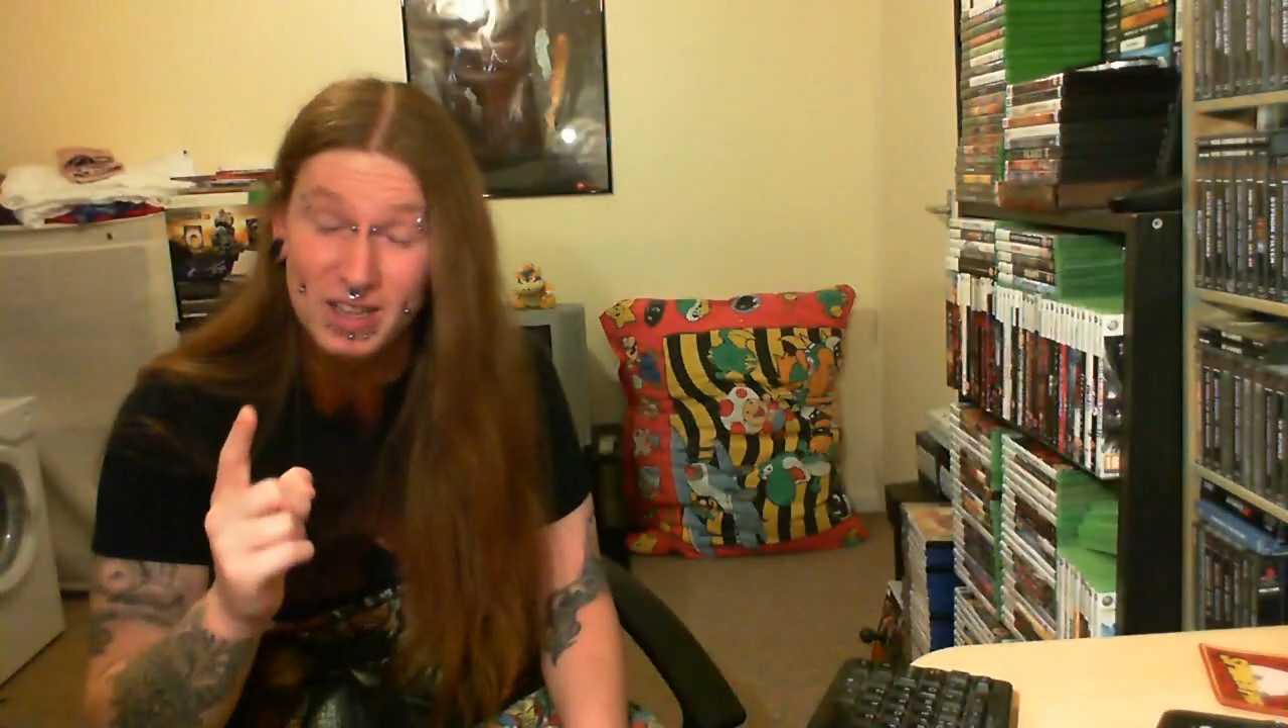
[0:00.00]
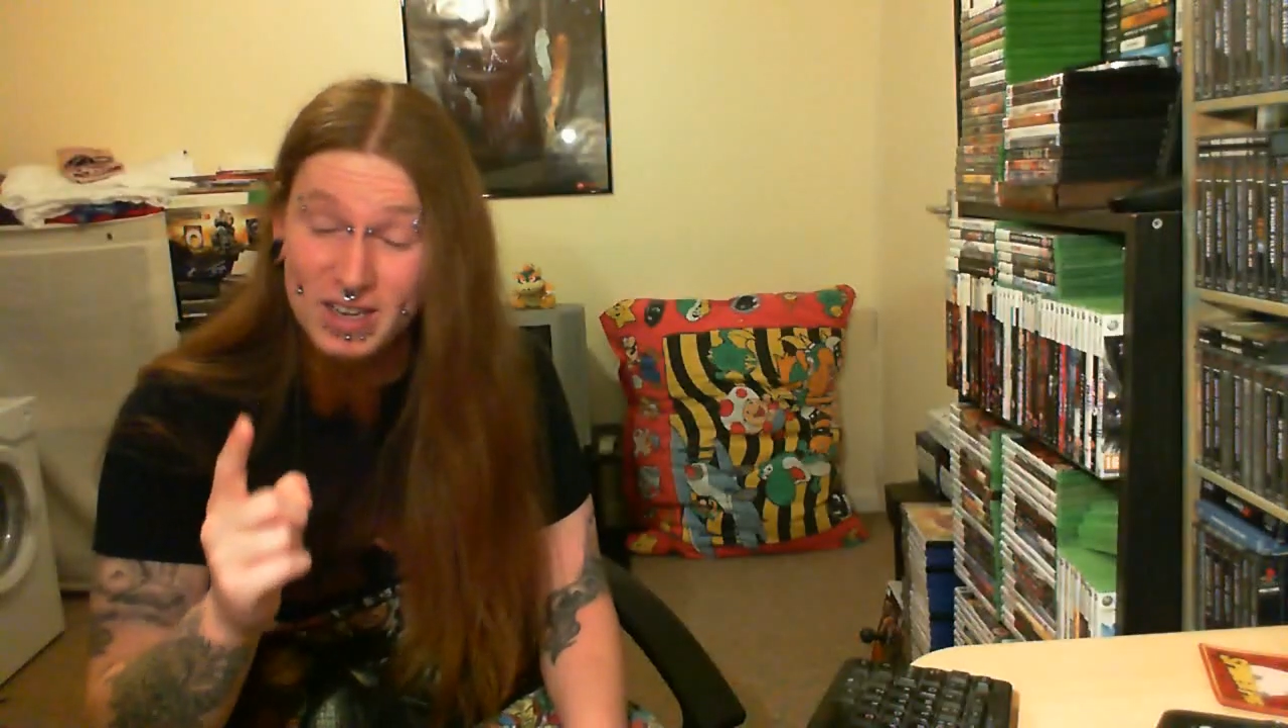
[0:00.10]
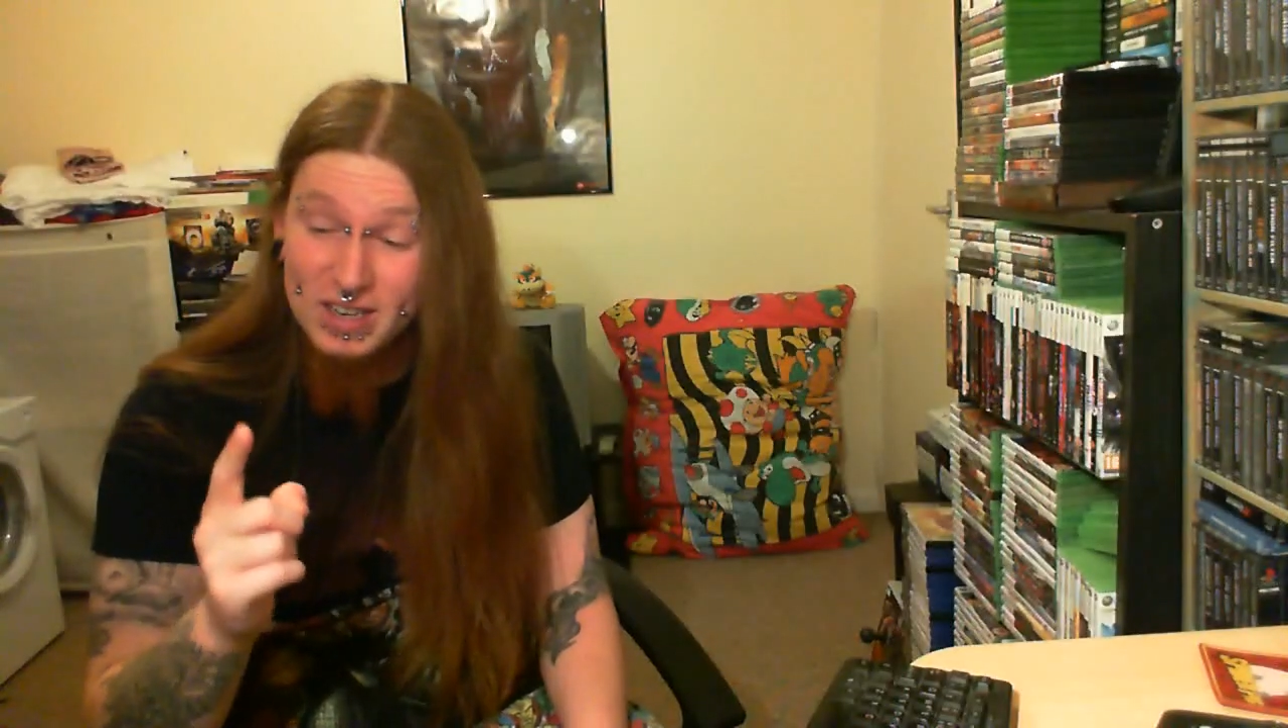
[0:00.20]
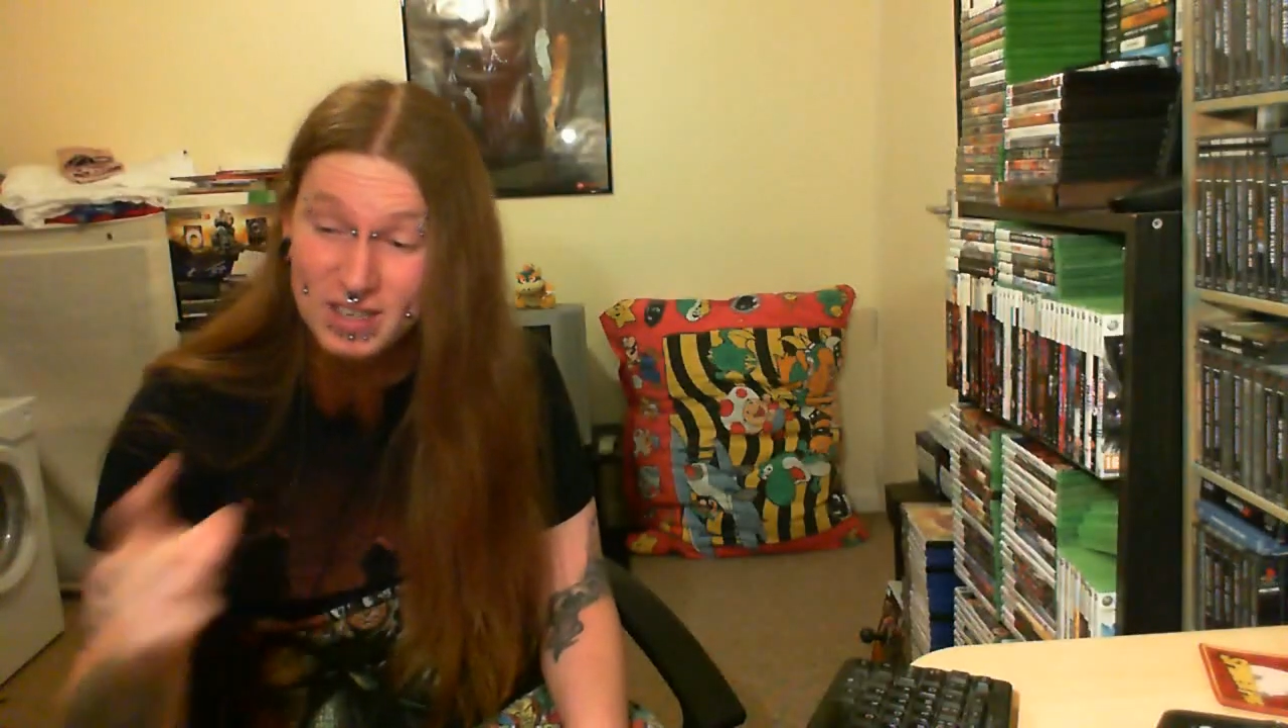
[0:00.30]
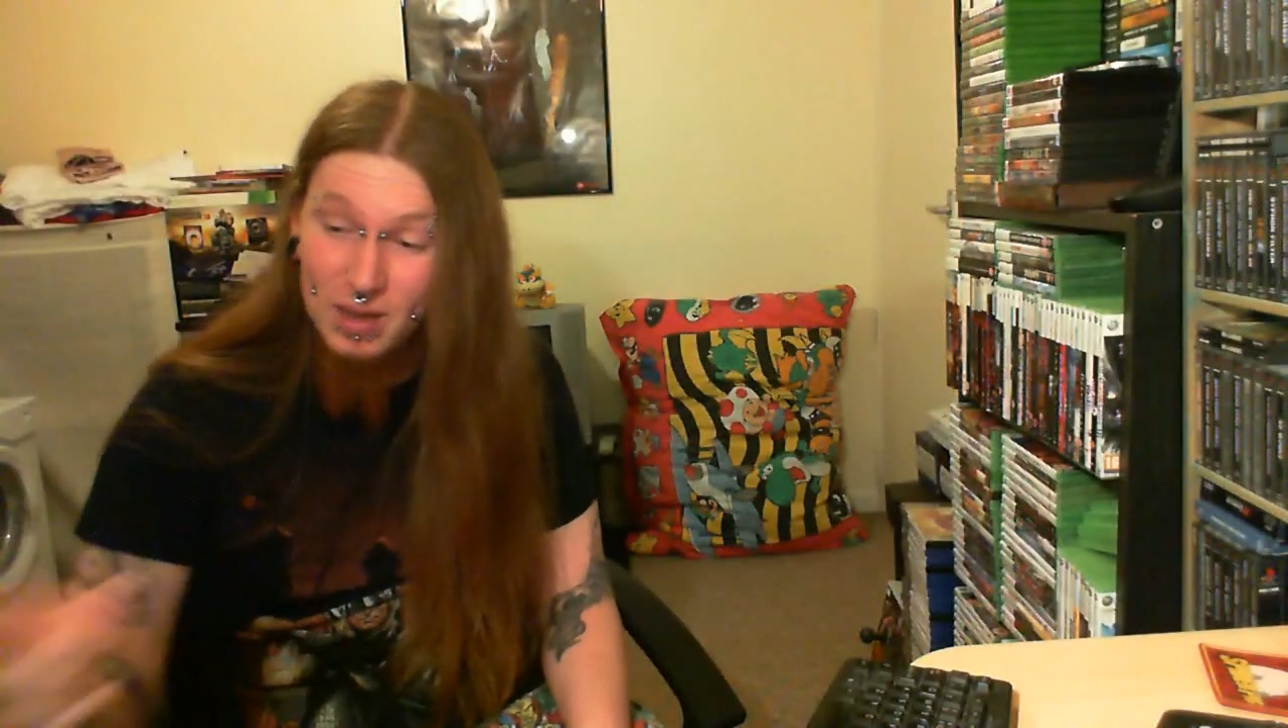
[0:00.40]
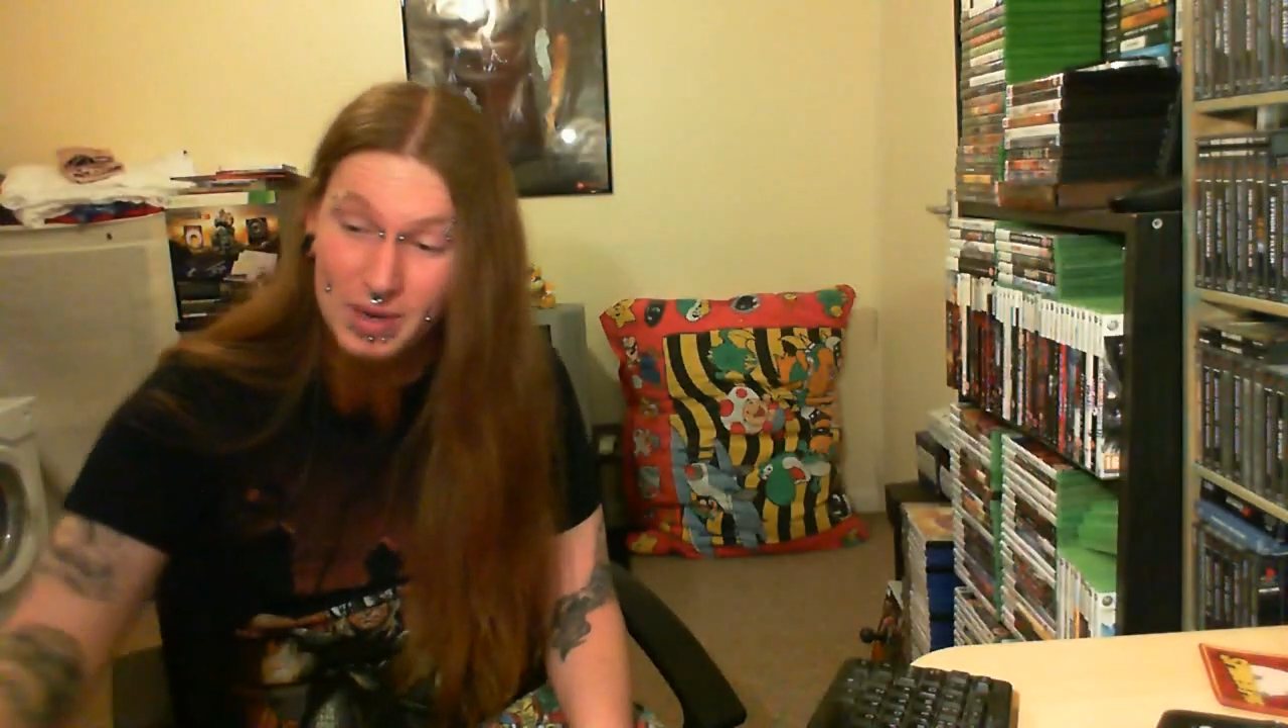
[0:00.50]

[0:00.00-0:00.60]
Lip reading: the ass to get